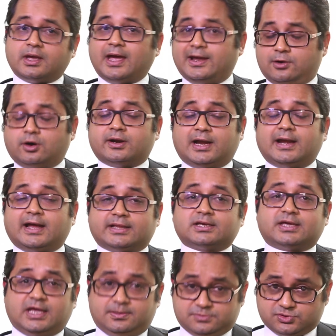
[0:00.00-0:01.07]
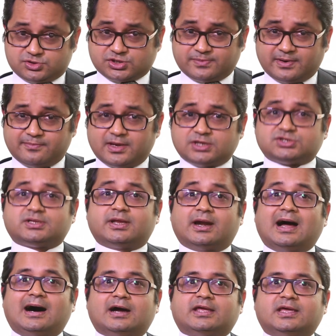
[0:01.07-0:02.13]
and online other games which have been mentioned
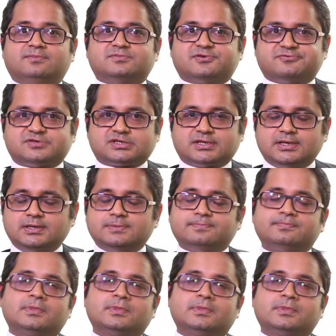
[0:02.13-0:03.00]
that are games of skill.